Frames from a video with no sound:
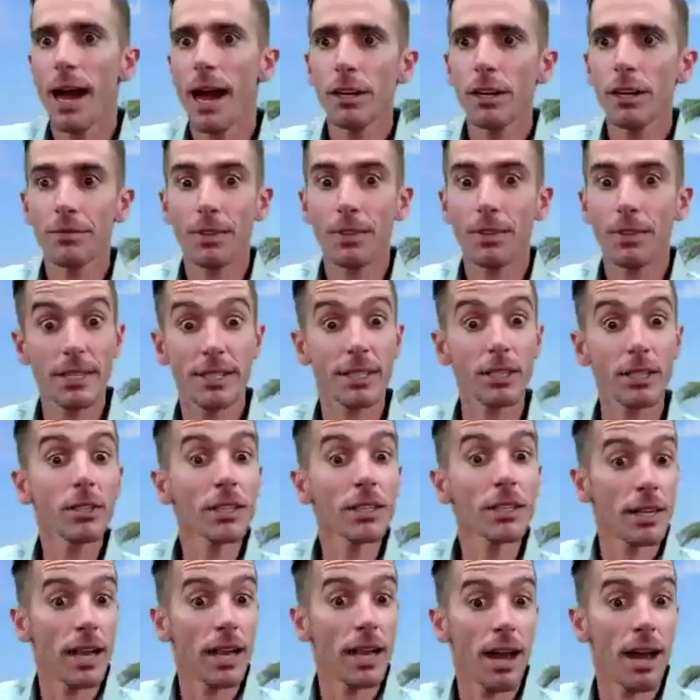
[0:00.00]
of it, I still
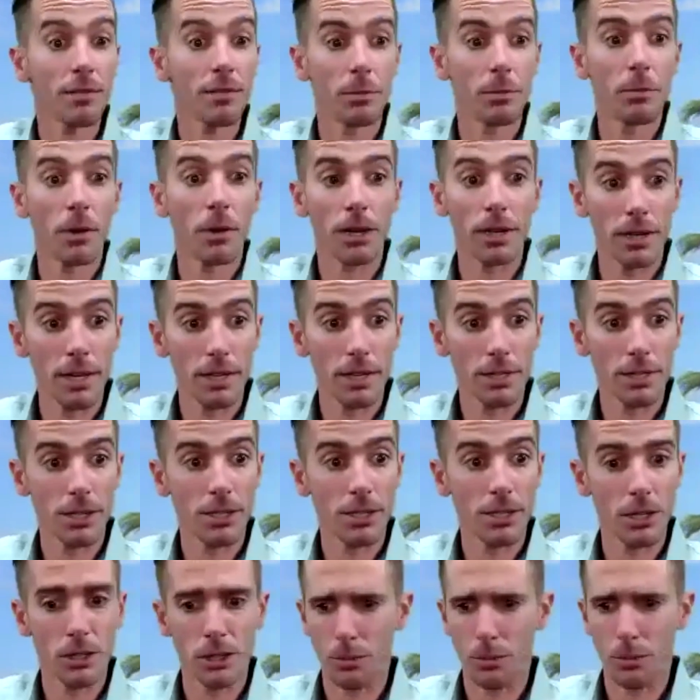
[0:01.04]
didn't have the money
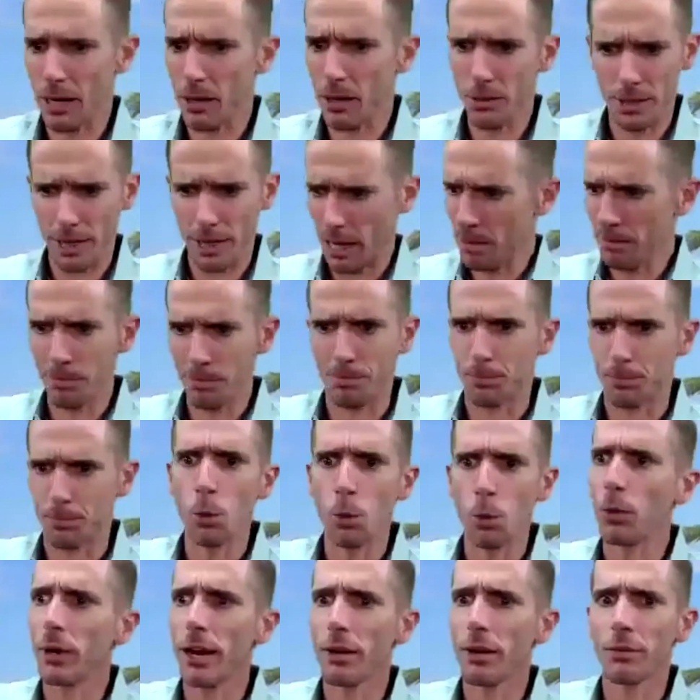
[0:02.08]
necessarily, but I was like, I'm
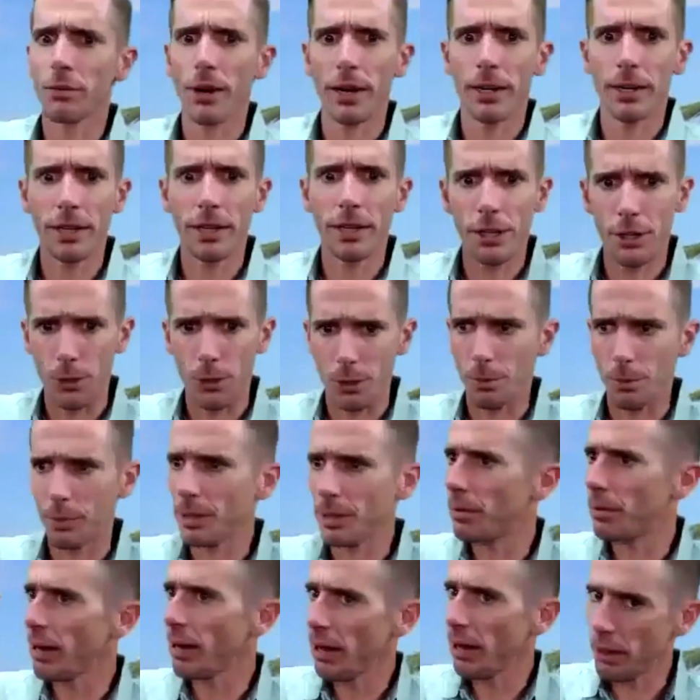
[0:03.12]
doing whatever I need to do to
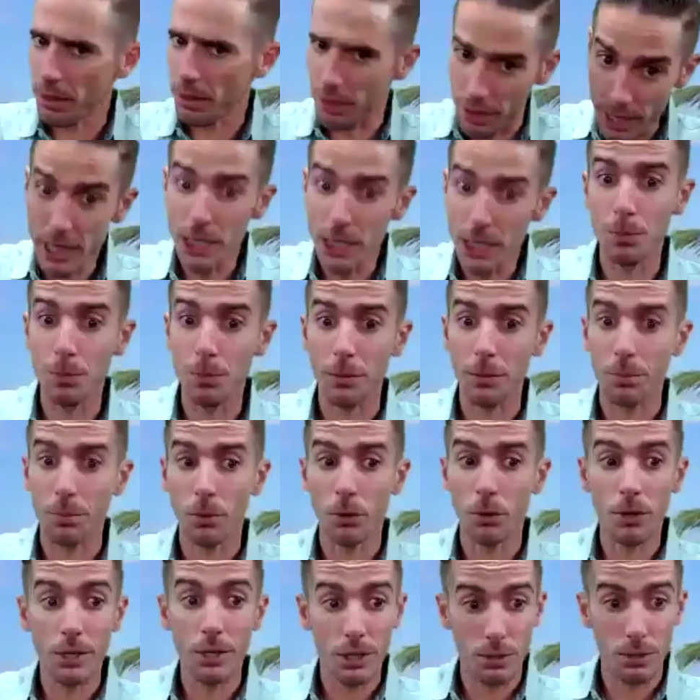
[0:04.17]
be by these
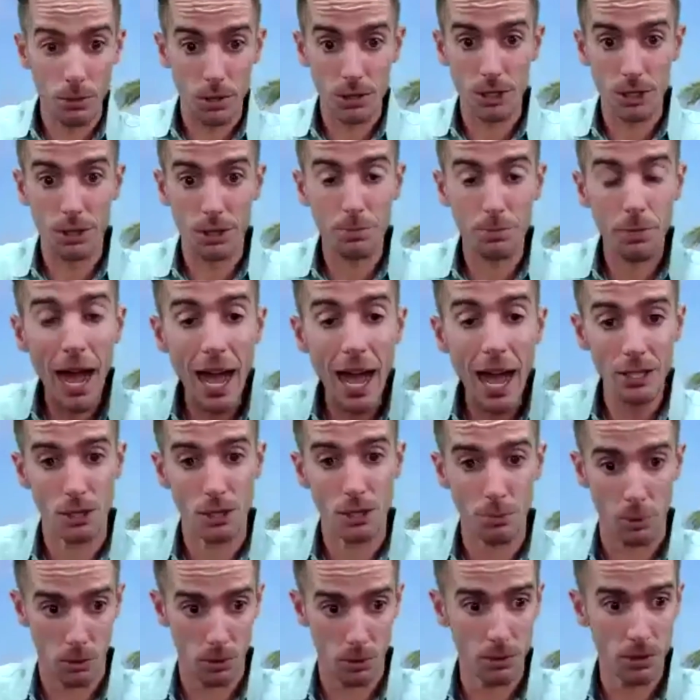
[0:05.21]
people as much as
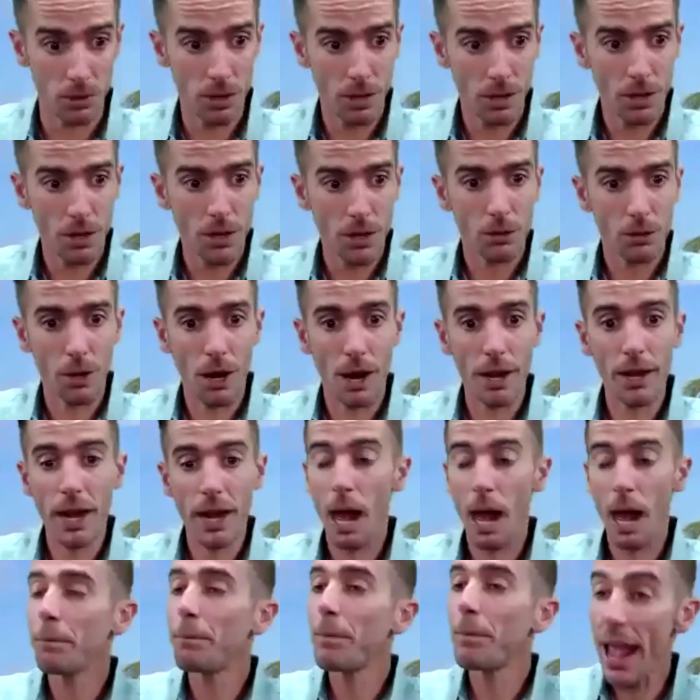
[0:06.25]
possible. Right.
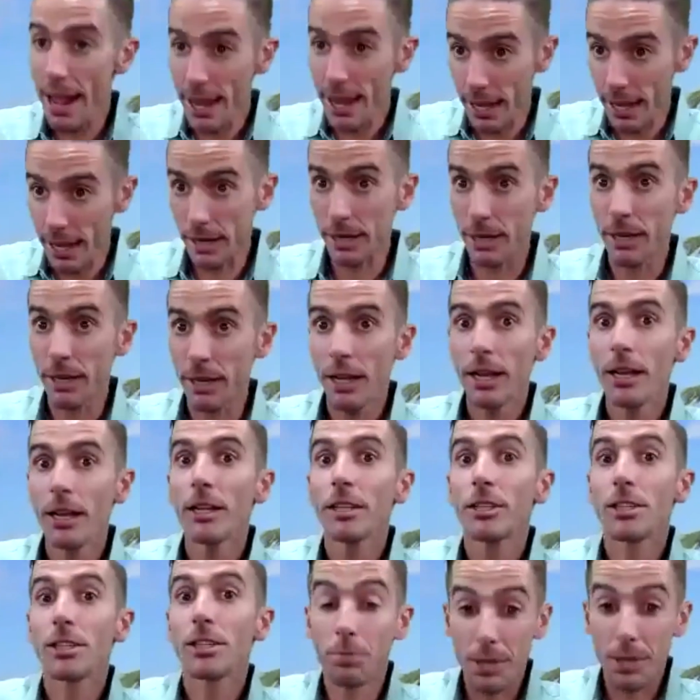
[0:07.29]
I'm paying
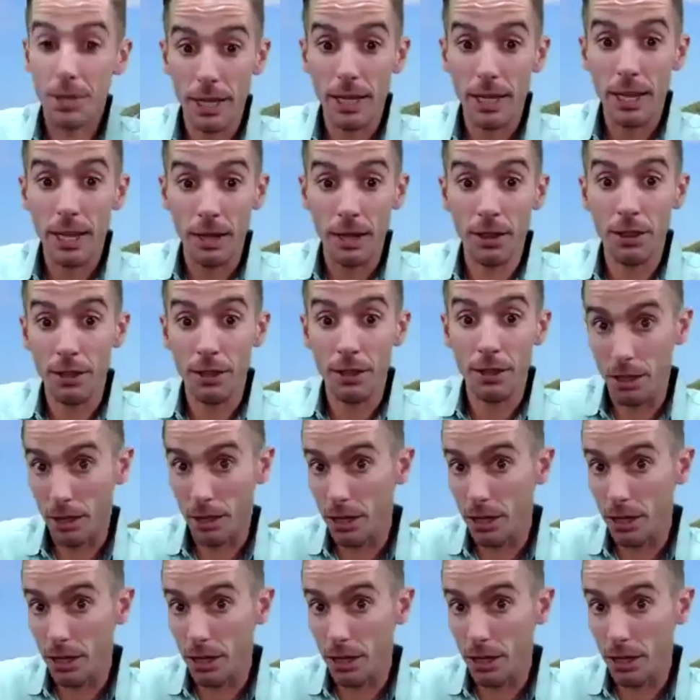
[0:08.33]
to be in the